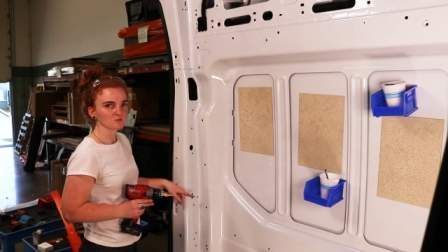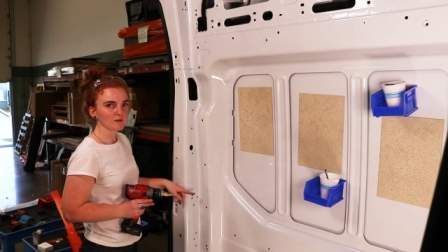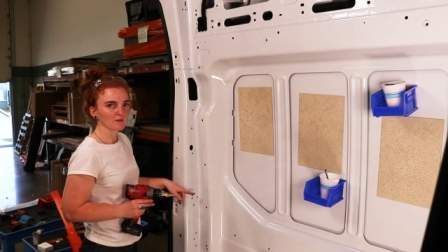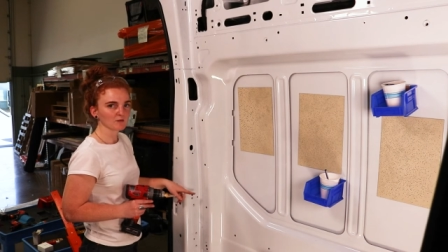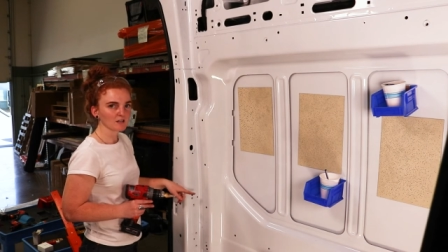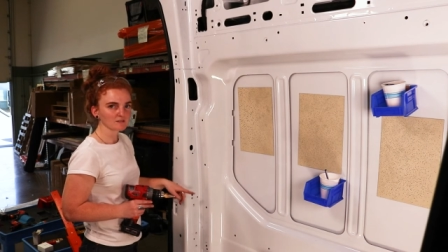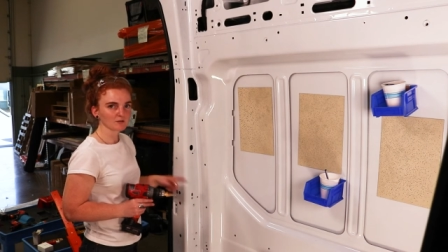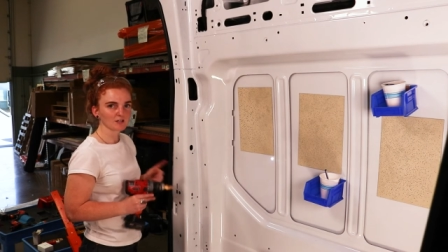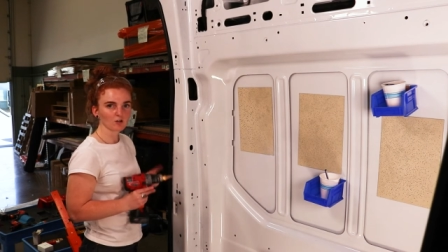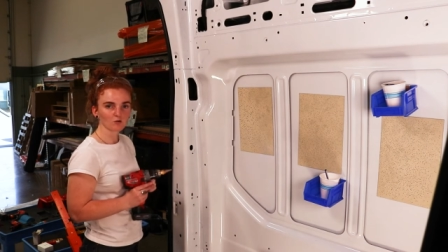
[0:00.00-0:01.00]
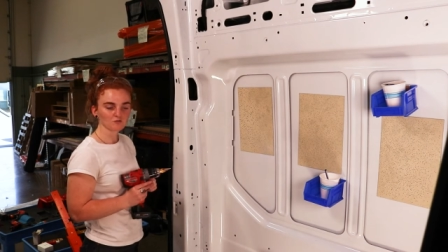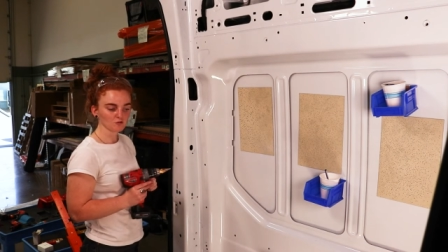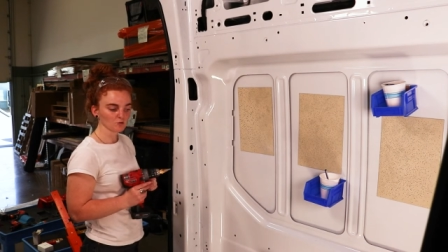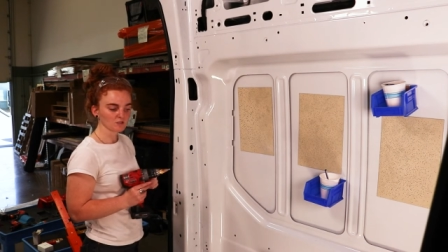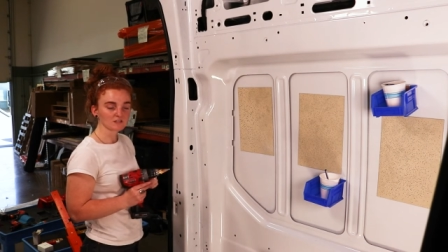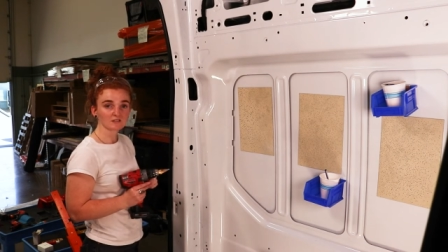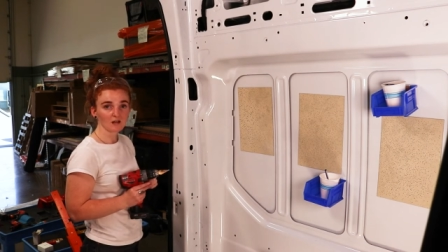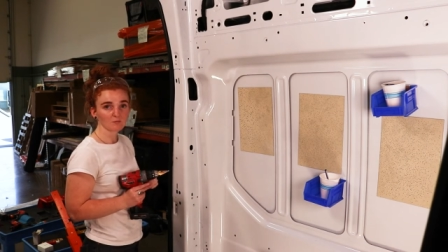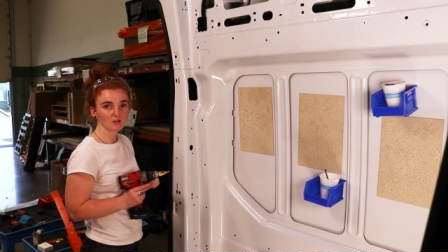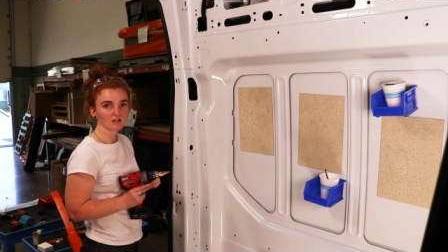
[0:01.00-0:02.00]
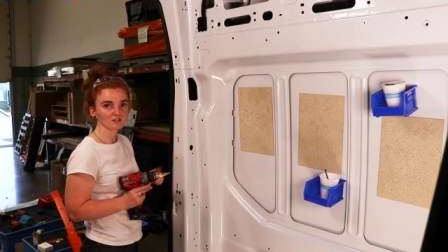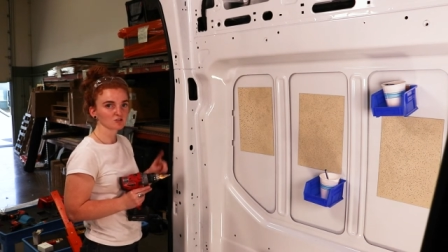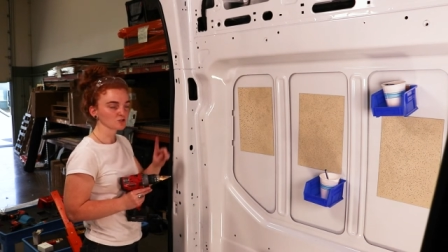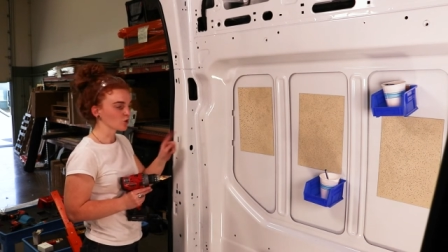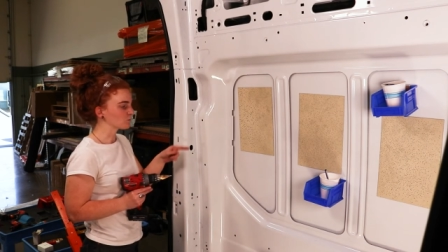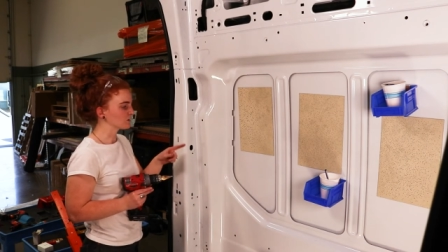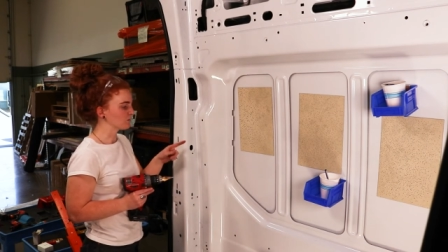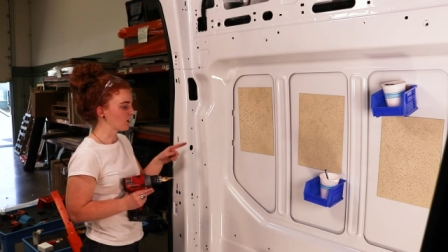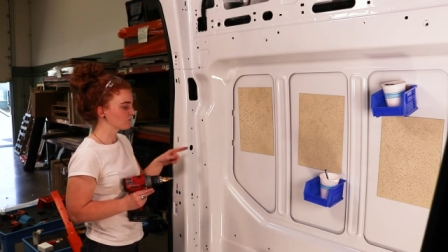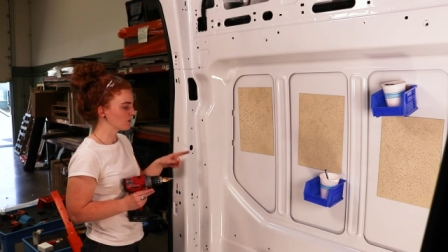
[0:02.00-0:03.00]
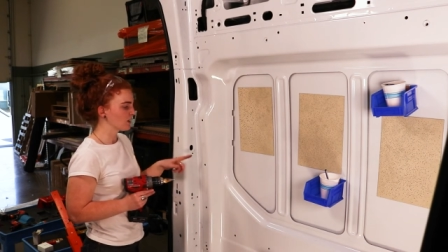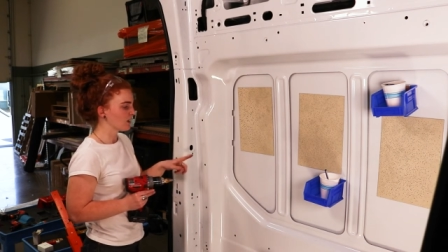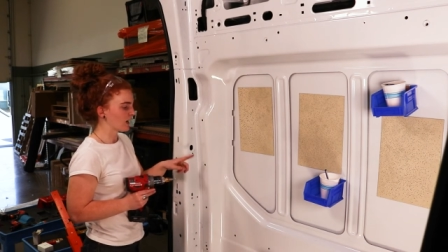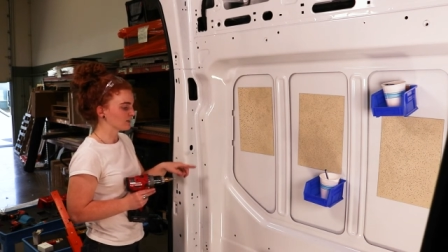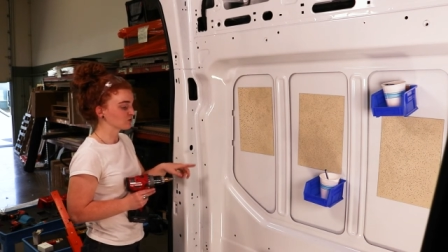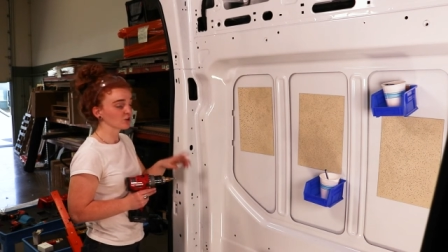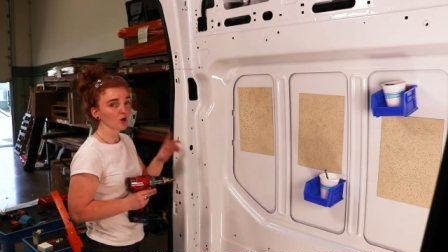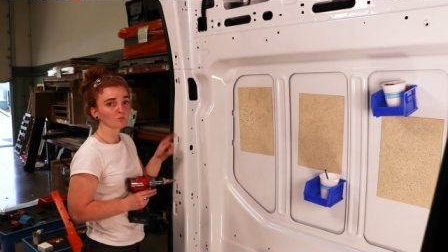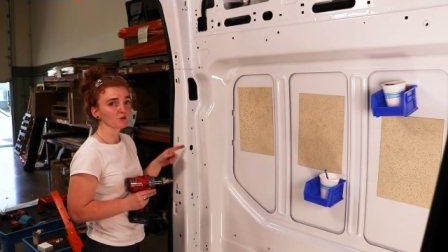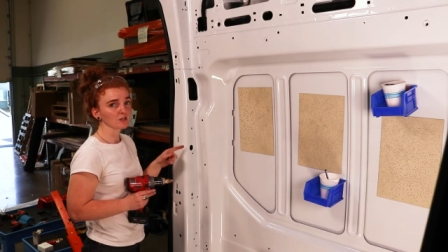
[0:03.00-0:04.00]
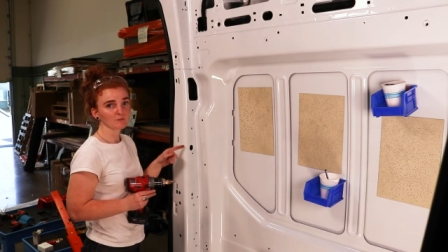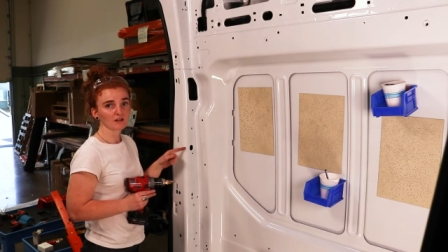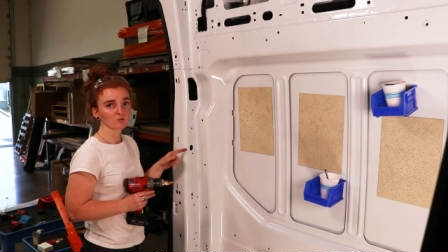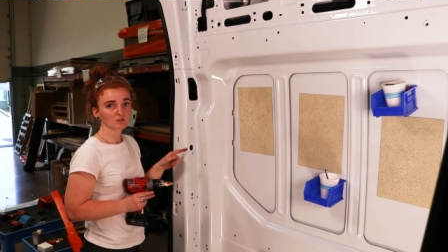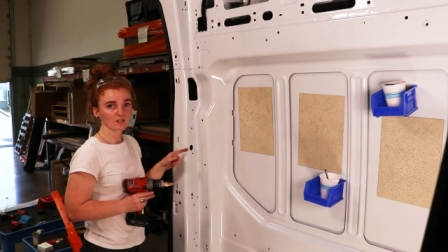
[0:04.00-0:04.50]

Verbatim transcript: those PEM nuts, I'm going to go through with a step bit and just open them up you can go pretty big with